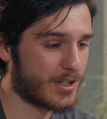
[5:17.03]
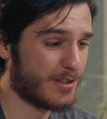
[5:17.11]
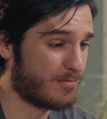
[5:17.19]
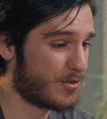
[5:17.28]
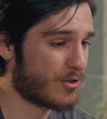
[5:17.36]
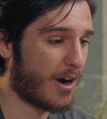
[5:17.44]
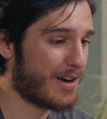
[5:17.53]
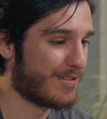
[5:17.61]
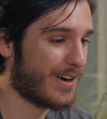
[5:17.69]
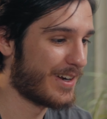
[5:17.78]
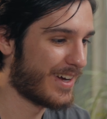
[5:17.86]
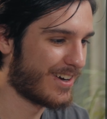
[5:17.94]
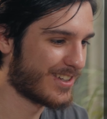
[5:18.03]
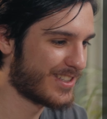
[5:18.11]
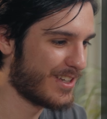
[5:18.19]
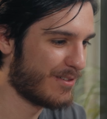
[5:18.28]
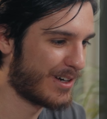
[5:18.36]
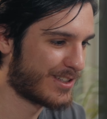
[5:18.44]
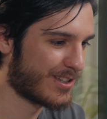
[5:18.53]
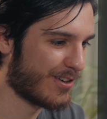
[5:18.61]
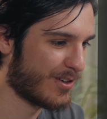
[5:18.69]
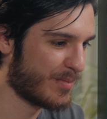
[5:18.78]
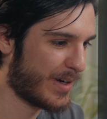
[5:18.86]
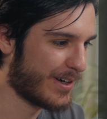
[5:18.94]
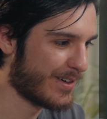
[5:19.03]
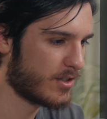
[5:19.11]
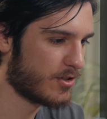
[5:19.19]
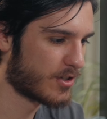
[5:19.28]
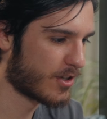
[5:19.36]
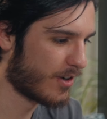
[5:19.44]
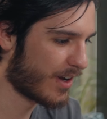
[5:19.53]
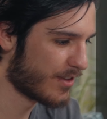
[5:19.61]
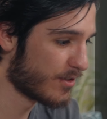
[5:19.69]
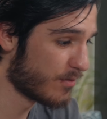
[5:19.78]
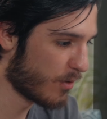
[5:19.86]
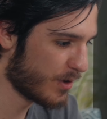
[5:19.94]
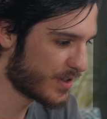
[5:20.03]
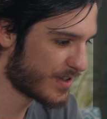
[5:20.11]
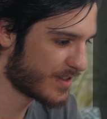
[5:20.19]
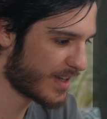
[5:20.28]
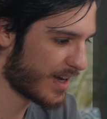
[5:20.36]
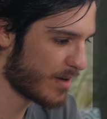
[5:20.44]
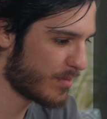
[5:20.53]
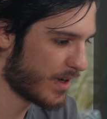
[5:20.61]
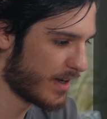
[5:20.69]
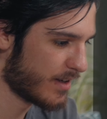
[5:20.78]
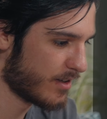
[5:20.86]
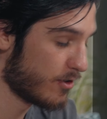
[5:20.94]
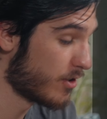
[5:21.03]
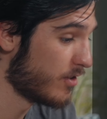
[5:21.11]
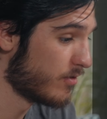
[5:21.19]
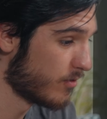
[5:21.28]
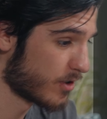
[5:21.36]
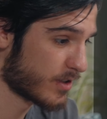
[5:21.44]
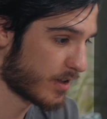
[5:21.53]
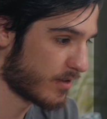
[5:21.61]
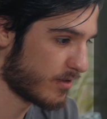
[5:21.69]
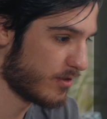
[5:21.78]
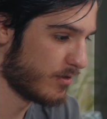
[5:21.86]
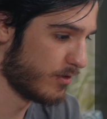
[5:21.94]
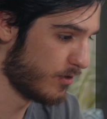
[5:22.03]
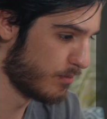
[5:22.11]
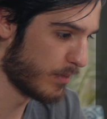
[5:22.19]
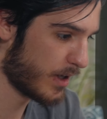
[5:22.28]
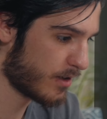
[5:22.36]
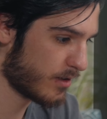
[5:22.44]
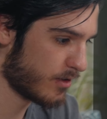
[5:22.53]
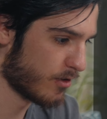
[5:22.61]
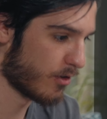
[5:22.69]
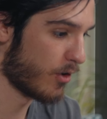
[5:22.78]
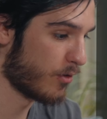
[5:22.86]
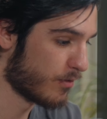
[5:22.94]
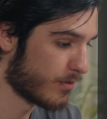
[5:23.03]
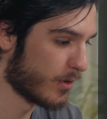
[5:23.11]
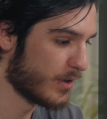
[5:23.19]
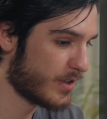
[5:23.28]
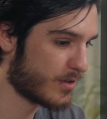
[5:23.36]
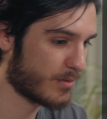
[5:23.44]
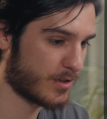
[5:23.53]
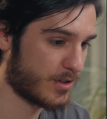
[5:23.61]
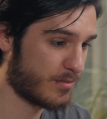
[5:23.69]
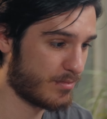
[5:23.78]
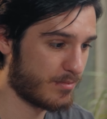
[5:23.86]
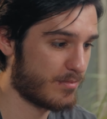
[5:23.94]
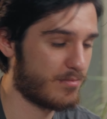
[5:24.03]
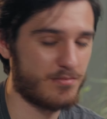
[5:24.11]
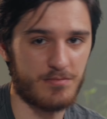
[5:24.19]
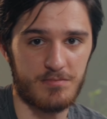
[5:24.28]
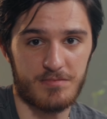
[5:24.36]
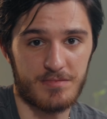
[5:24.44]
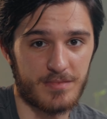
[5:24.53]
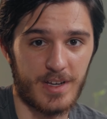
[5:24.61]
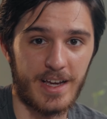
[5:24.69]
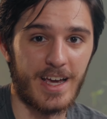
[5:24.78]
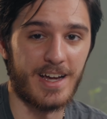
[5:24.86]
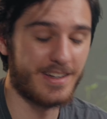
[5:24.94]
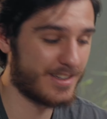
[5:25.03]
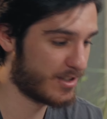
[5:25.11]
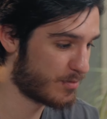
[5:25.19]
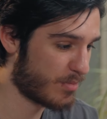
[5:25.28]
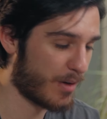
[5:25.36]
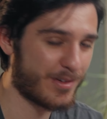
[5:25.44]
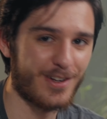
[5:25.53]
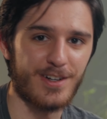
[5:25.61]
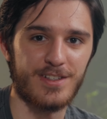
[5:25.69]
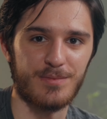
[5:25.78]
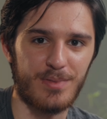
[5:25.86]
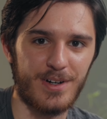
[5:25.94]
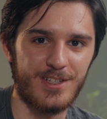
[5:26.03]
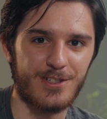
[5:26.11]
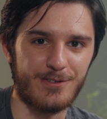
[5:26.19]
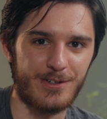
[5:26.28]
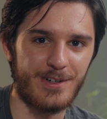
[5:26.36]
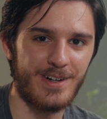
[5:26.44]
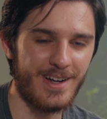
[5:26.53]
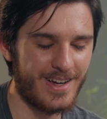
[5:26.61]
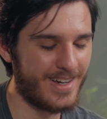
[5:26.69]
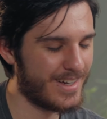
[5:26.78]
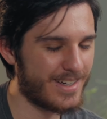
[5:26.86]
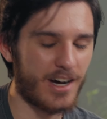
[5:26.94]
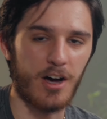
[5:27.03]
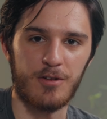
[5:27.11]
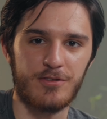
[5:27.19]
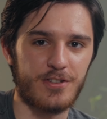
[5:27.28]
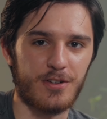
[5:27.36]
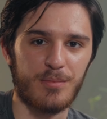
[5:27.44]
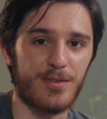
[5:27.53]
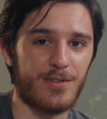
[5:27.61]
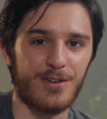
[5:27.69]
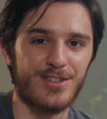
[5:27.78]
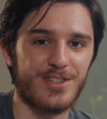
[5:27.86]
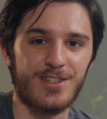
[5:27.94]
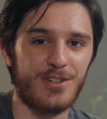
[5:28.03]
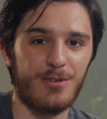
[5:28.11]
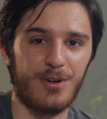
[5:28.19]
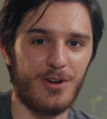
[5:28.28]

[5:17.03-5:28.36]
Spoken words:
gonna try it right now to see what it's all about. So you just click on the Voices tab and you can, looks like, make your own voice, which again, it's probably good as a placeholder. I'd still prefer just to do it